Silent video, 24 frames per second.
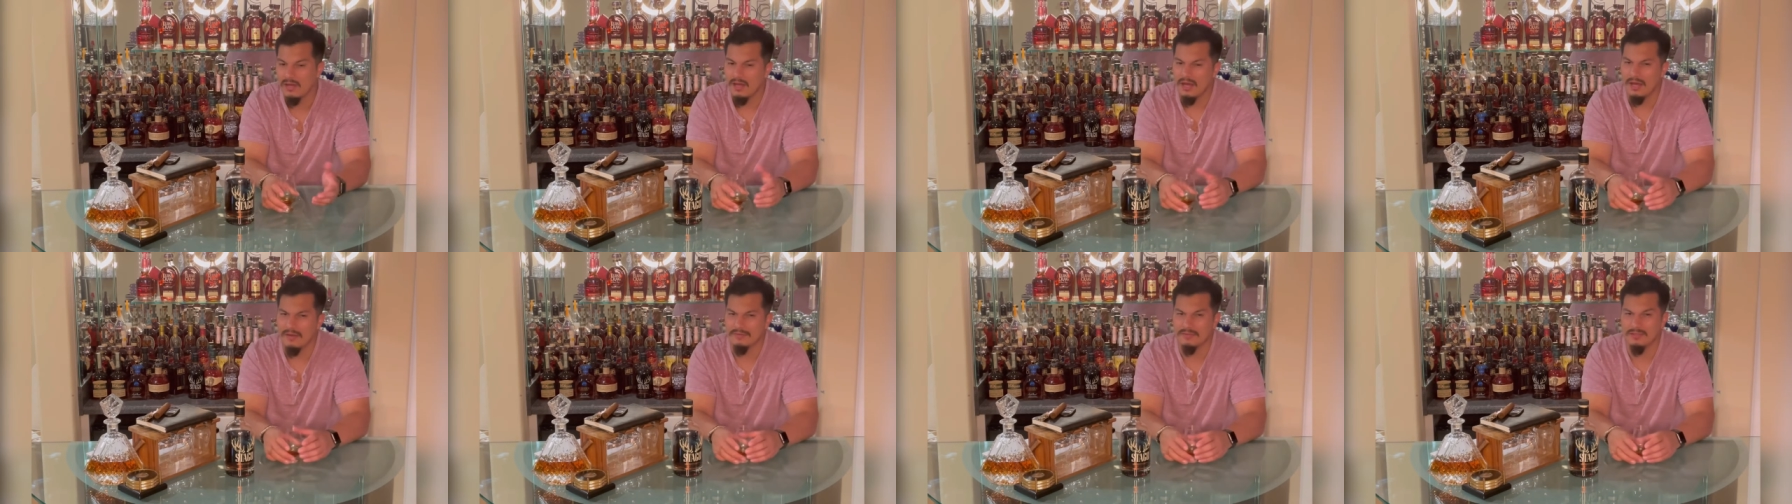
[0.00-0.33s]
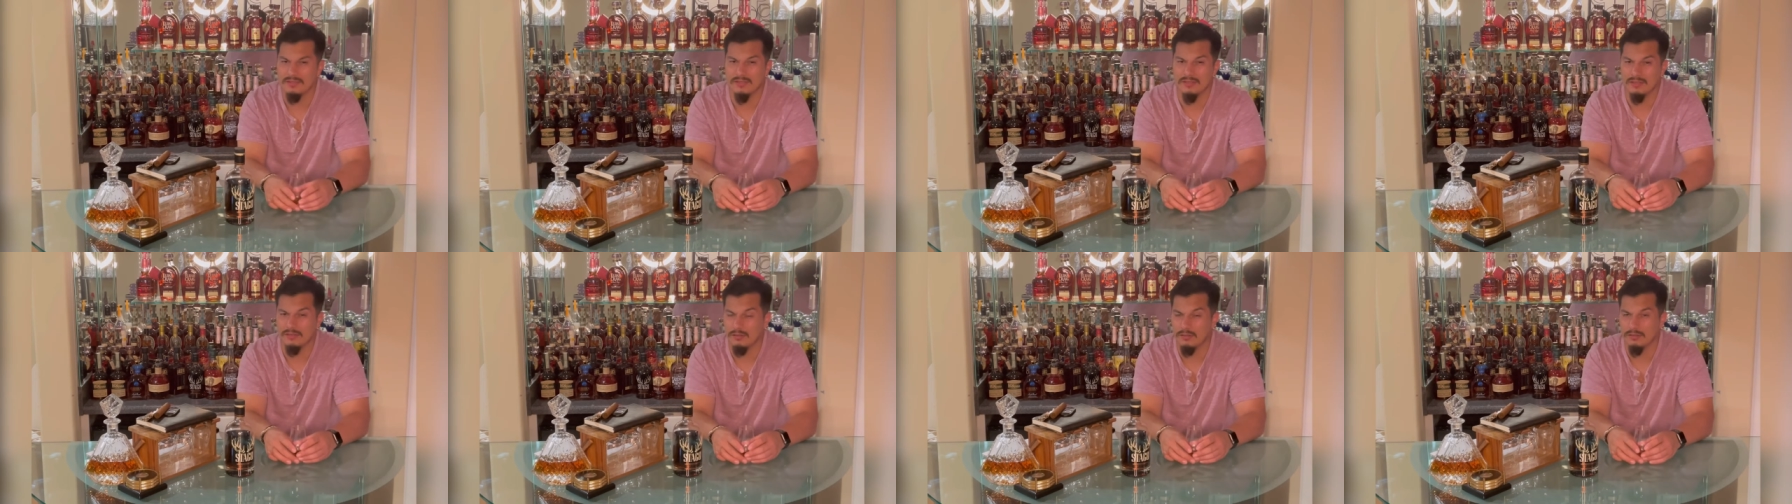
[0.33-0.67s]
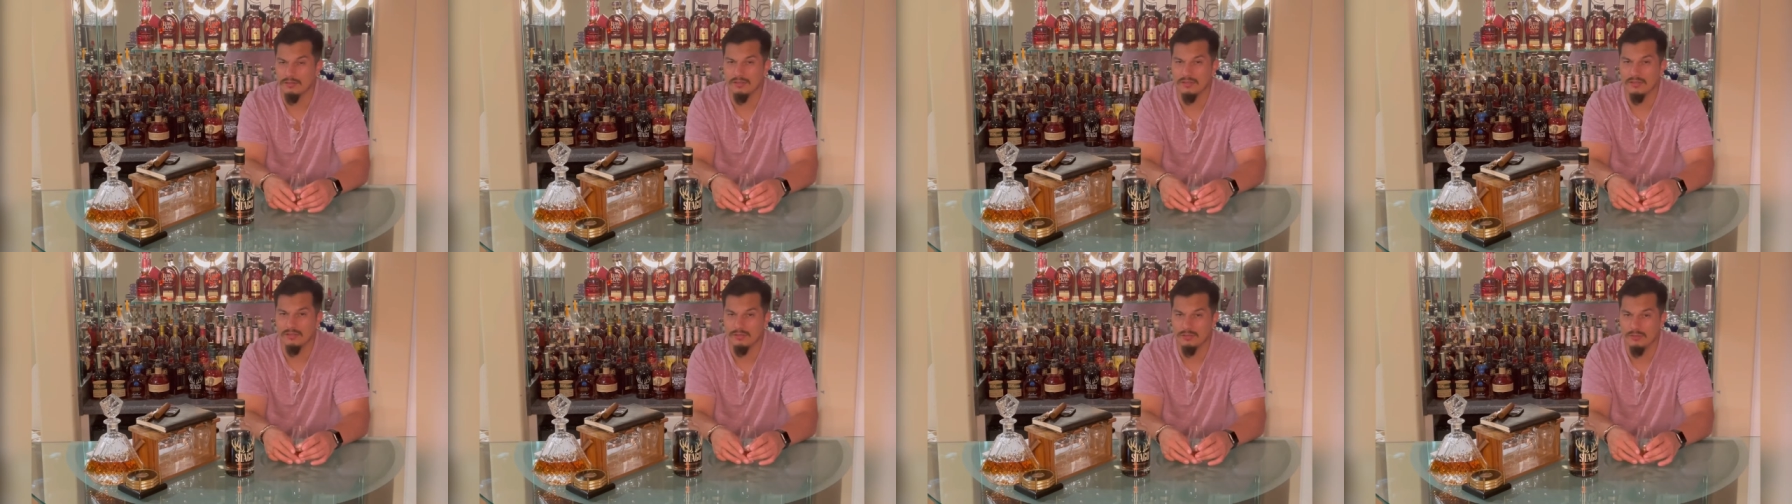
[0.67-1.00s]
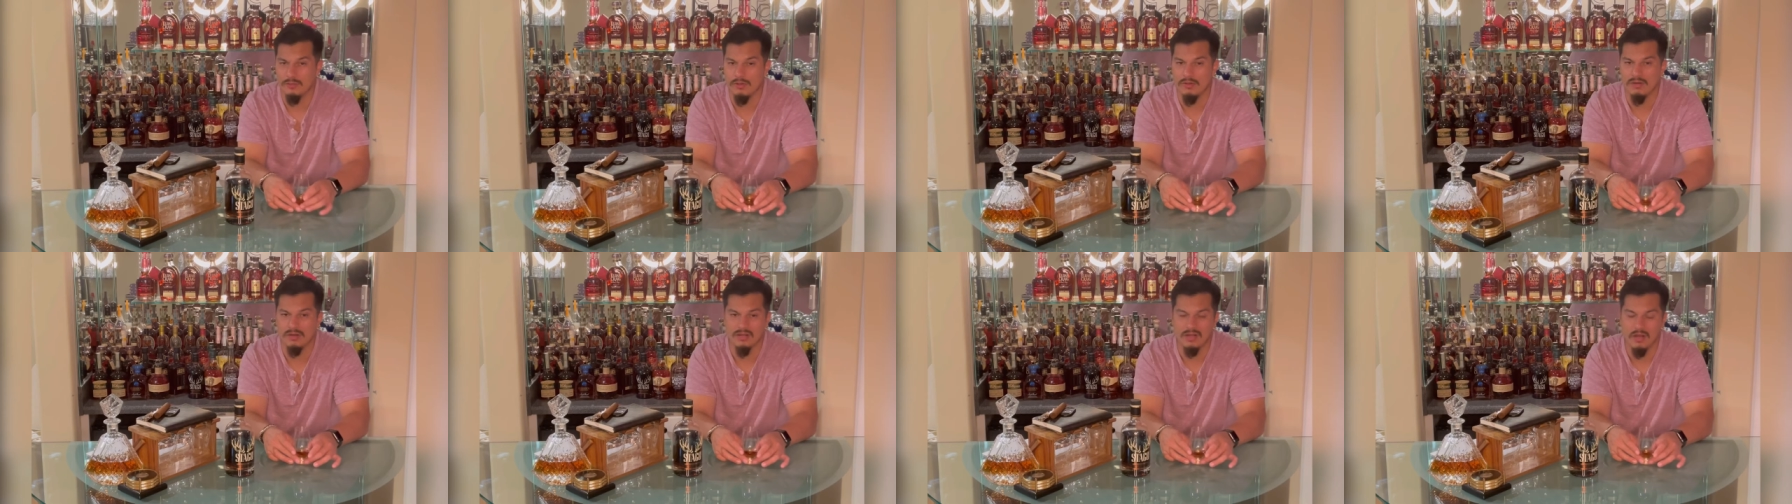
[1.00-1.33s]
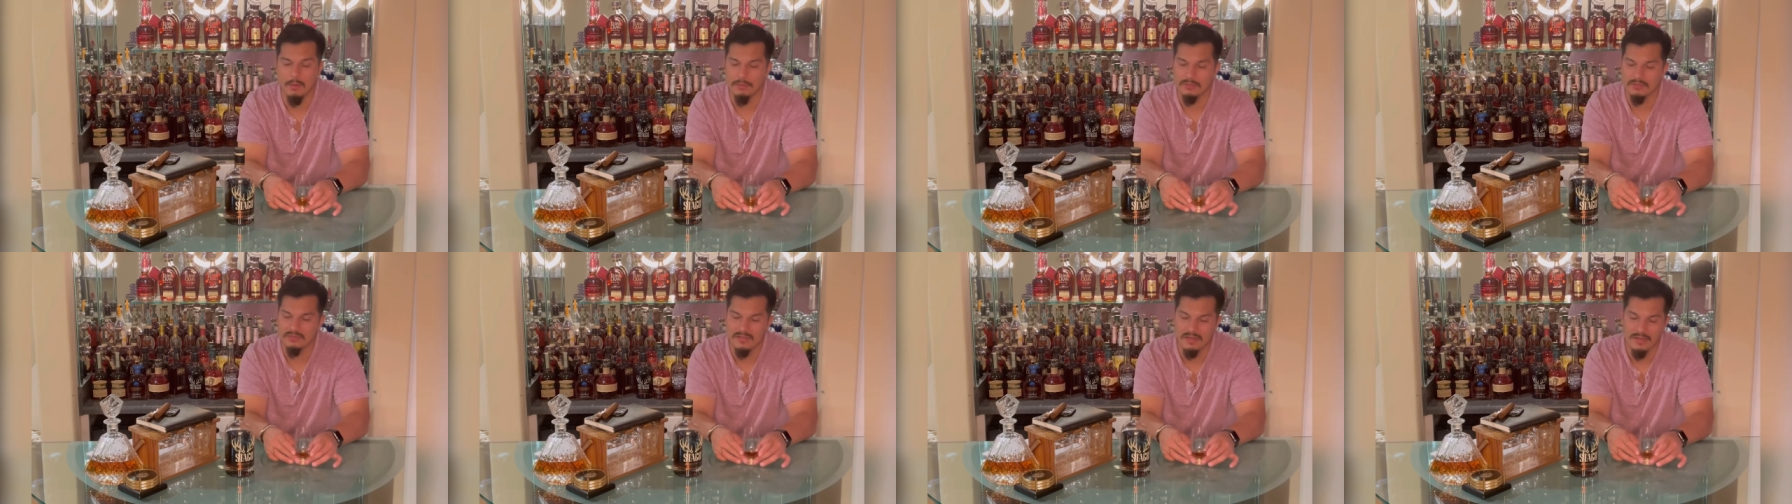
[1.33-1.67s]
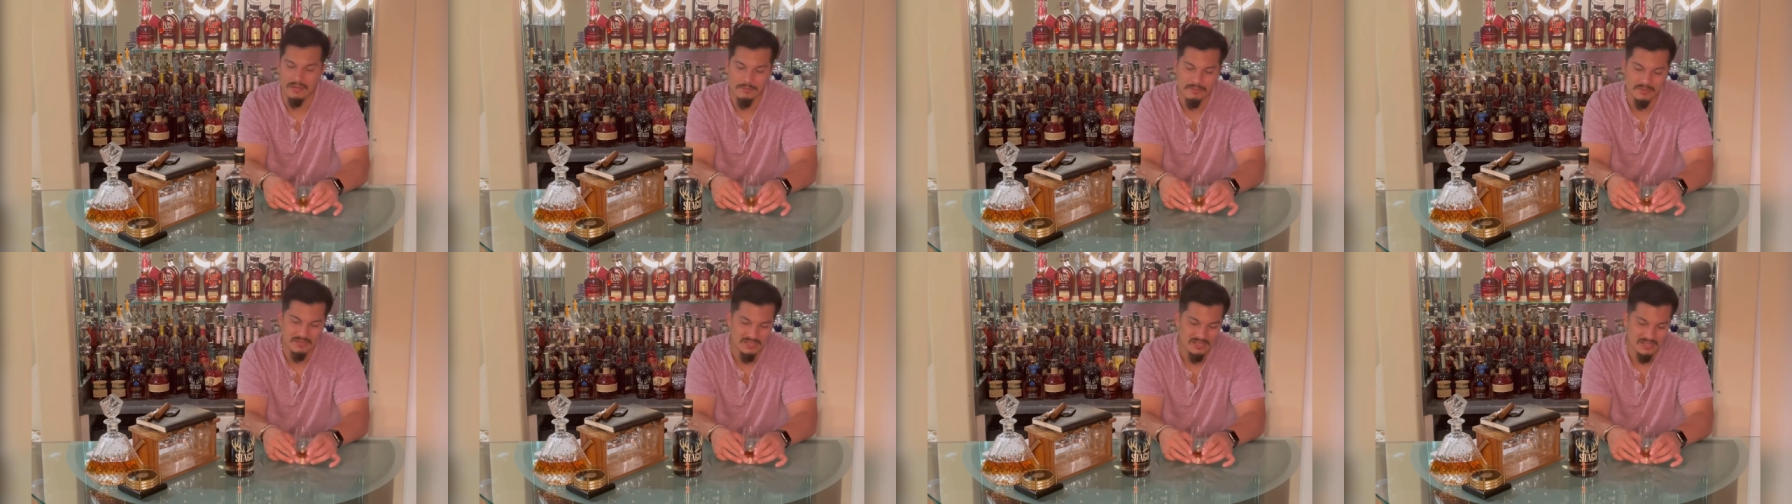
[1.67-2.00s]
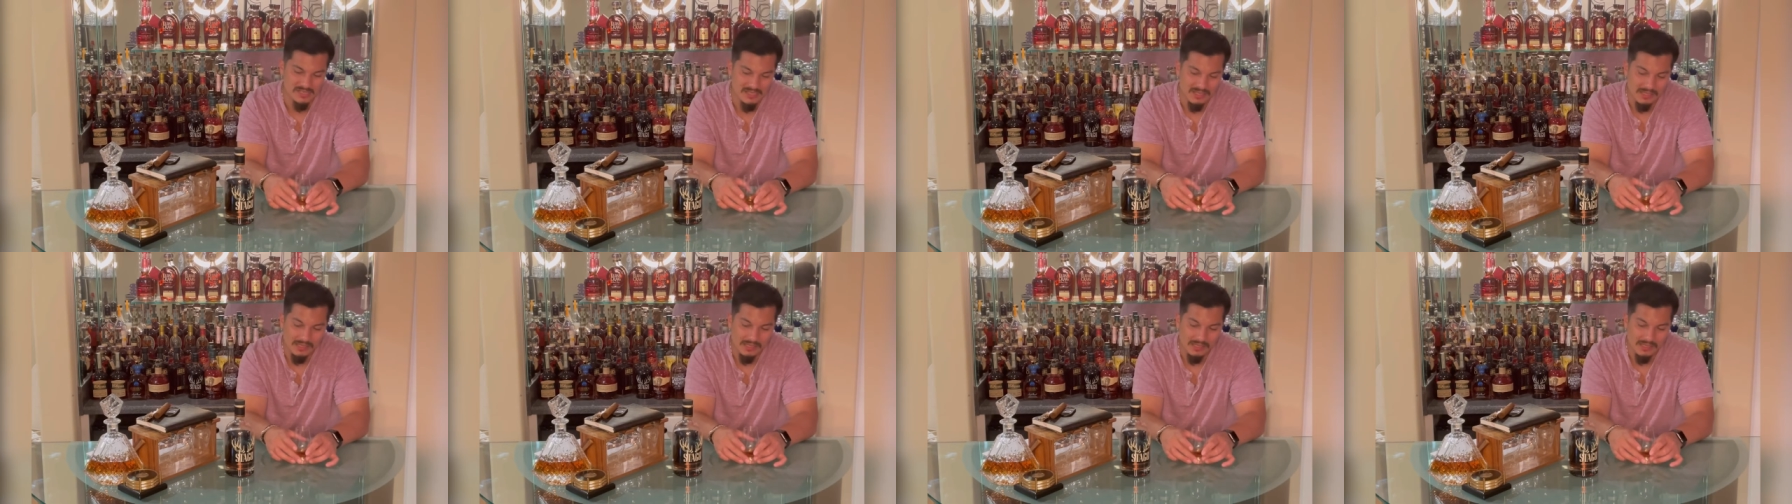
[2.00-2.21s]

I've seen it closer to 200 a couple times.